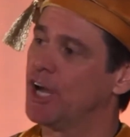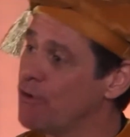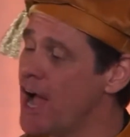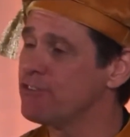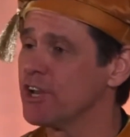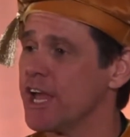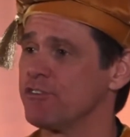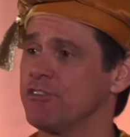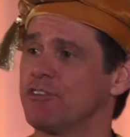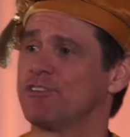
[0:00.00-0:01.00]

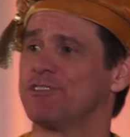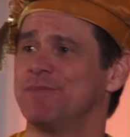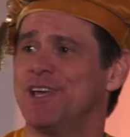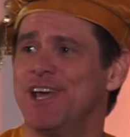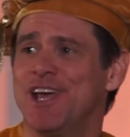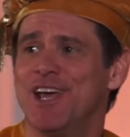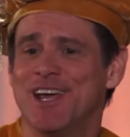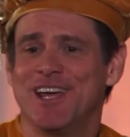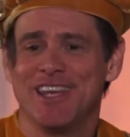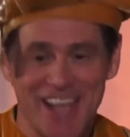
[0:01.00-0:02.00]
Congratulations.
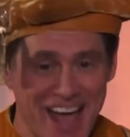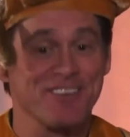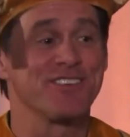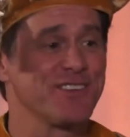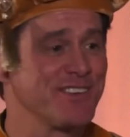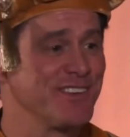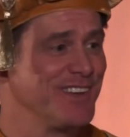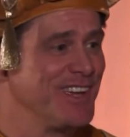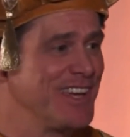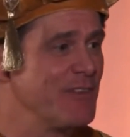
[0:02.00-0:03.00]
Yes,
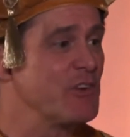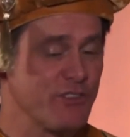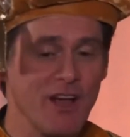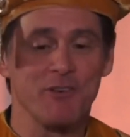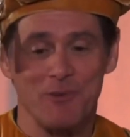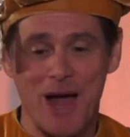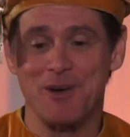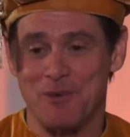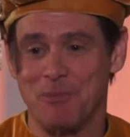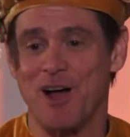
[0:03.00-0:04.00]
give yourself a
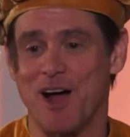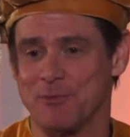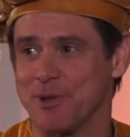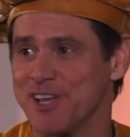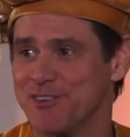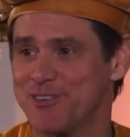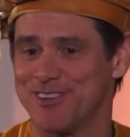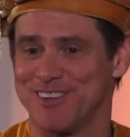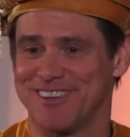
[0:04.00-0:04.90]
round of applause, please.